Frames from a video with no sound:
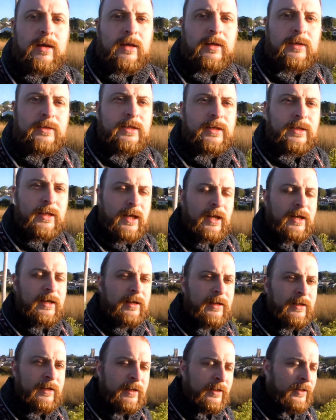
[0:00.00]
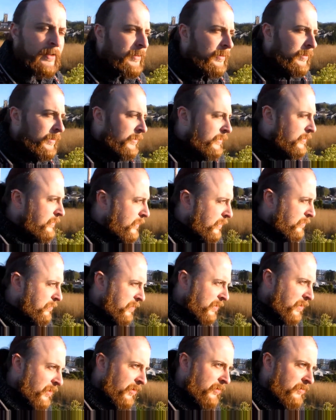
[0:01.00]
Can you see that? It's a little
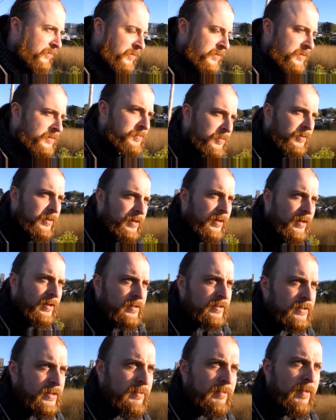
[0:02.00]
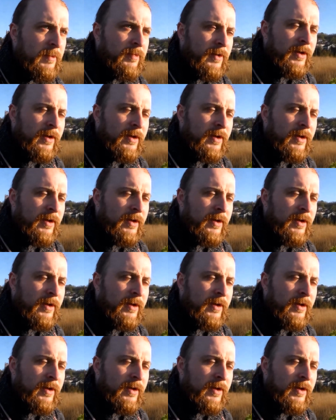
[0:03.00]
bit colder this morning. You can see my